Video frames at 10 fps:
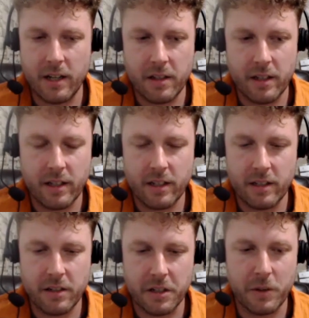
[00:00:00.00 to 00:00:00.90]

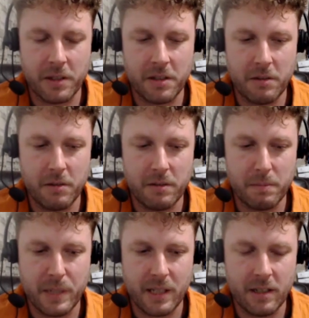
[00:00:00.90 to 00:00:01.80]
they're going to
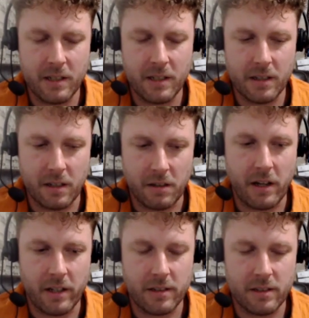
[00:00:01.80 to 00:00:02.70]
be a
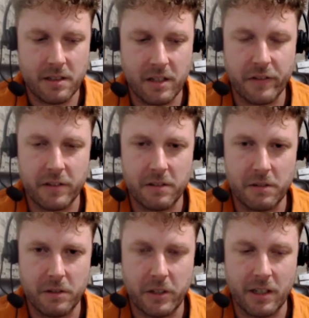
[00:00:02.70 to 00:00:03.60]
lot different
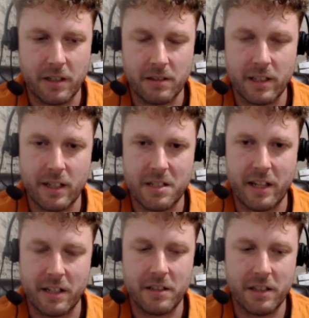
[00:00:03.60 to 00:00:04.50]
looking, like
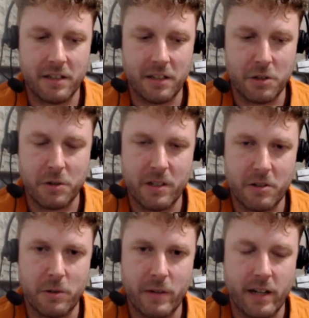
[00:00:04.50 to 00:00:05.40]
aesthetically, than the
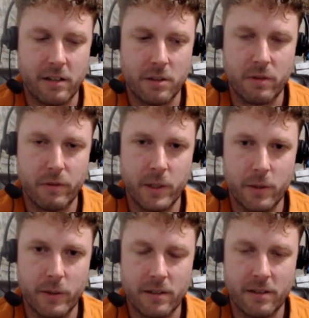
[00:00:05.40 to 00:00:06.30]
traditional reactors we're familiar
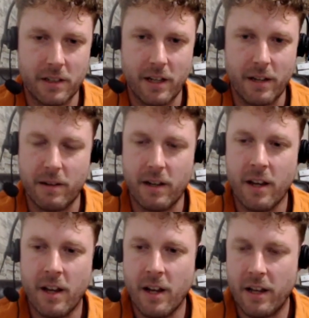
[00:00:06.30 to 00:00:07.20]

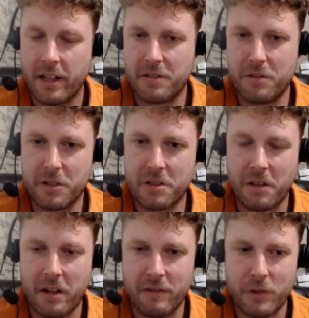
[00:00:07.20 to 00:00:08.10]
with. There's a lot
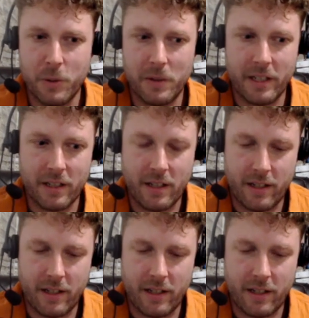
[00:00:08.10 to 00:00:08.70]
of cool like